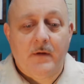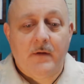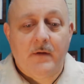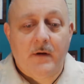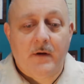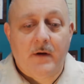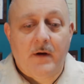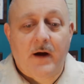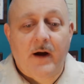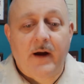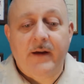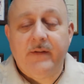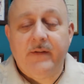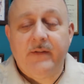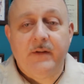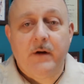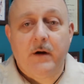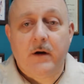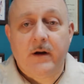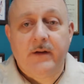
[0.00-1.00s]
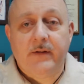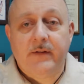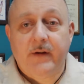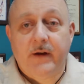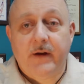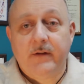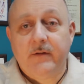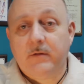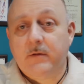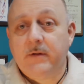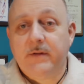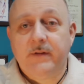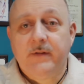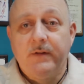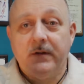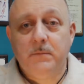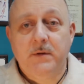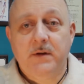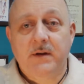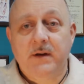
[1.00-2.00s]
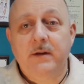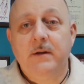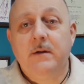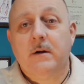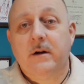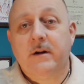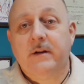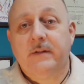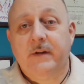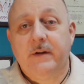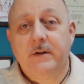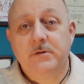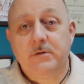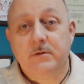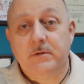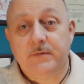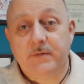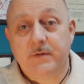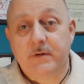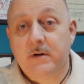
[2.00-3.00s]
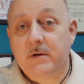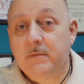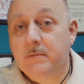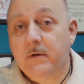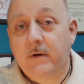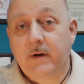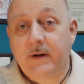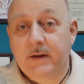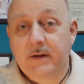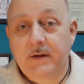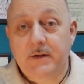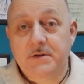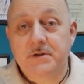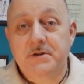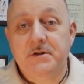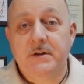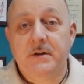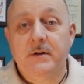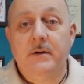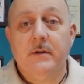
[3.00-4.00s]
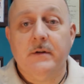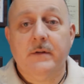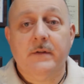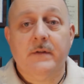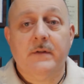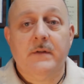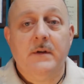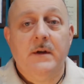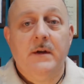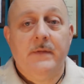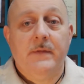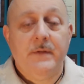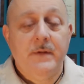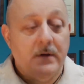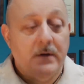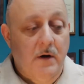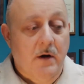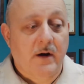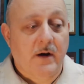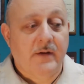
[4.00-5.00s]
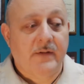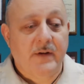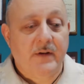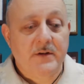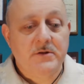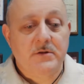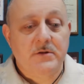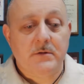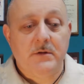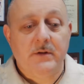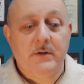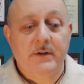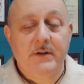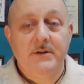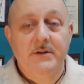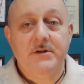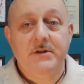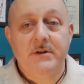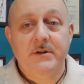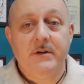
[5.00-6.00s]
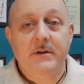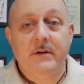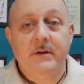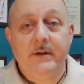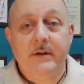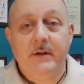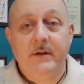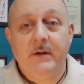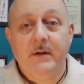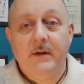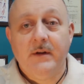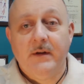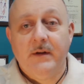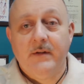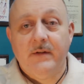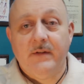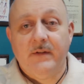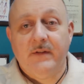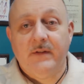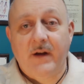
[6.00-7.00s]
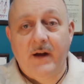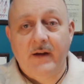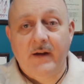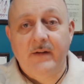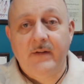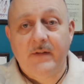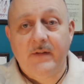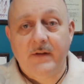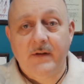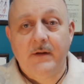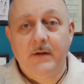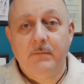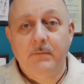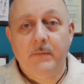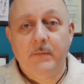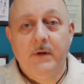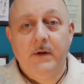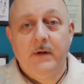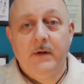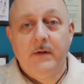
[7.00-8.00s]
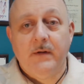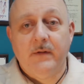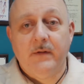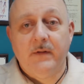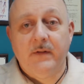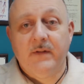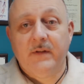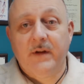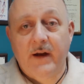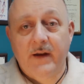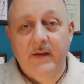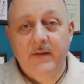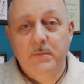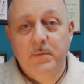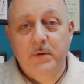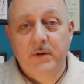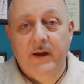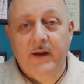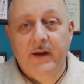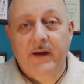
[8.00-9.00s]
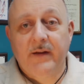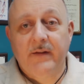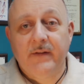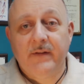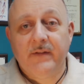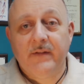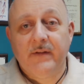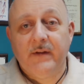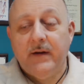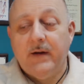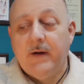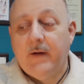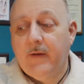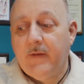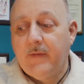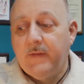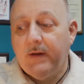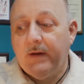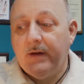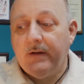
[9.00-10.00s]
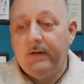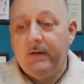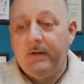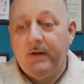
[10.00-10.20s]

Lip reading: I as the architect, or this could be any architectural firm or any engineers, the architectural and engineering design team design the plans and then